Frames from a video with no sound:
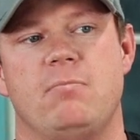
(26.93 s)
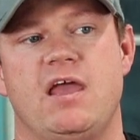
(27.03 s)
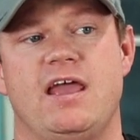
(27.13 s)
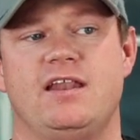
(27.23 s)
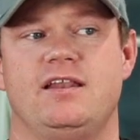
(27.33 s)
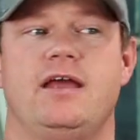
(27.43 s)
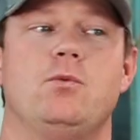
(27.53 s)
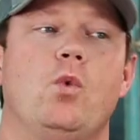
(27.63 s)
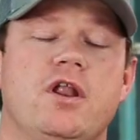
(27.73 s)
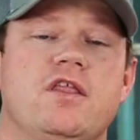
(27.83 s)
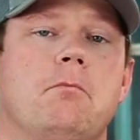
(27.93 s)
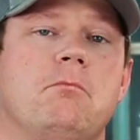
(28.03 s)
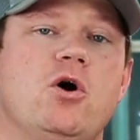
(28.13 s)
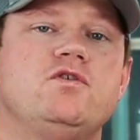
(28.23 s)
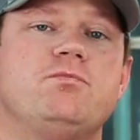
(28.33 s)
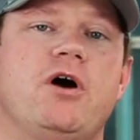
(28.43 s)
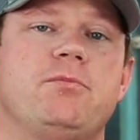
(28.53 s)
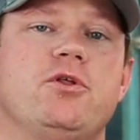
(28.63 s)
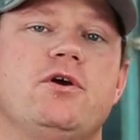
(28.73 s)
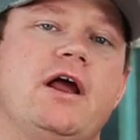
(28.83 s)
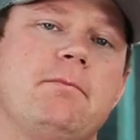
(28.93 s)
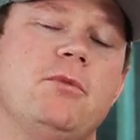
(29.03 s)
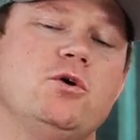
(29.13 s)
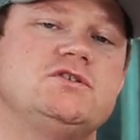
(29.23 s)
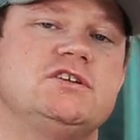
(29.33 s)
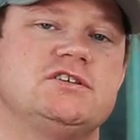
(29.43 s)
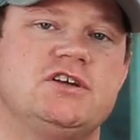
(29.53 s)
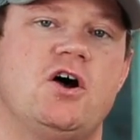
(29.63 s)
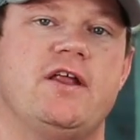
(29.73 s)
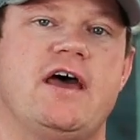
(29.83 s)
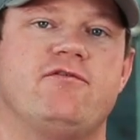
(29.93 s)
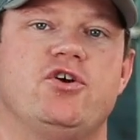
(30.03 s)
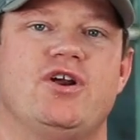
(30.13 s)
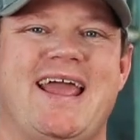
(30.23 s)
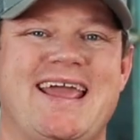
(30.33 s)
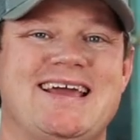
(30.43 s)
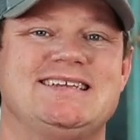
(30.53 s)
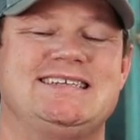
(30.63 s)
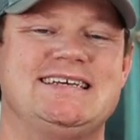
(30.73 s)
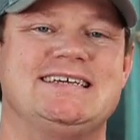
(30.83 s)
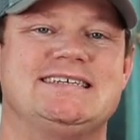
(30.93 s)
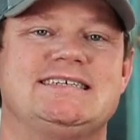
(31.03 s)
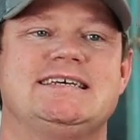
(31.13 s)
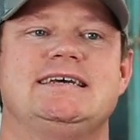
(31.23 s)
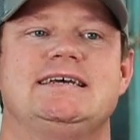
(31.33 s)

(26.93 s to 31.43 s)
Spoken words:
And one of the most popular and most sought after antiques